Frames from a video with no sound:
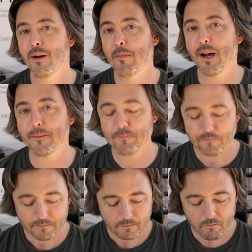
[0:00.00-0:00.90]
But
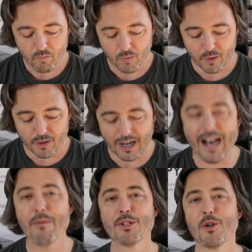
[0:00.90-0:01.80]

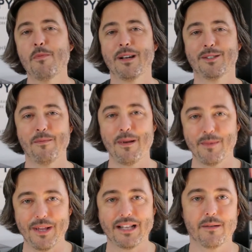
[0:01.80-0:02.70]
I was told by some
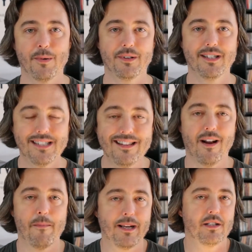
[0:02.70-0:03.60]
people not to put this in
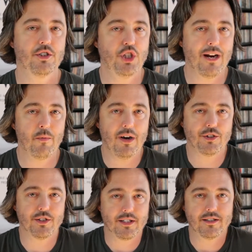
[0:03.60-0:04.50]
there because Jack
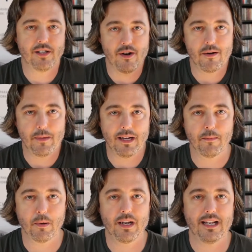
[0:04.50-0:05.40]
Welch is considered to be a
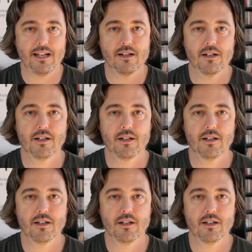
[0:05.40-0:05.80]
pretty